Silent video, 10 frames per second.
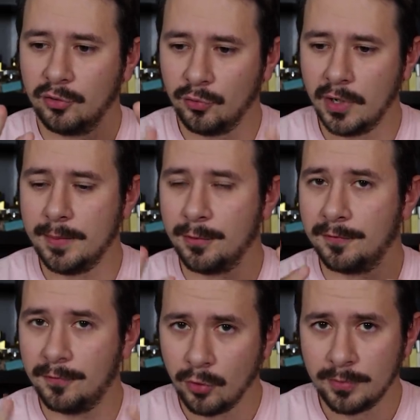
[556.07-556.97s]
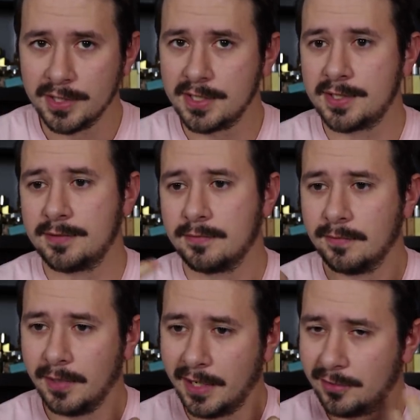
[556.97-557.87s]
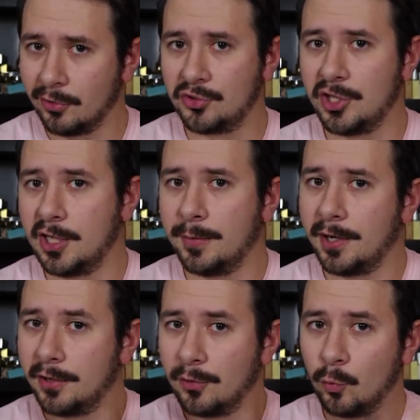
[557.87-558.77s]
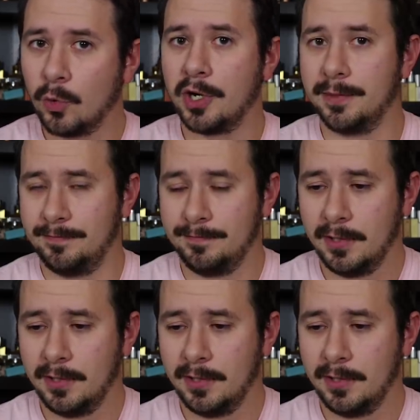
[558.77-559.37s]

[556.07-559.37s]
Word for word: great performance, like Dolce & Gabbana The One,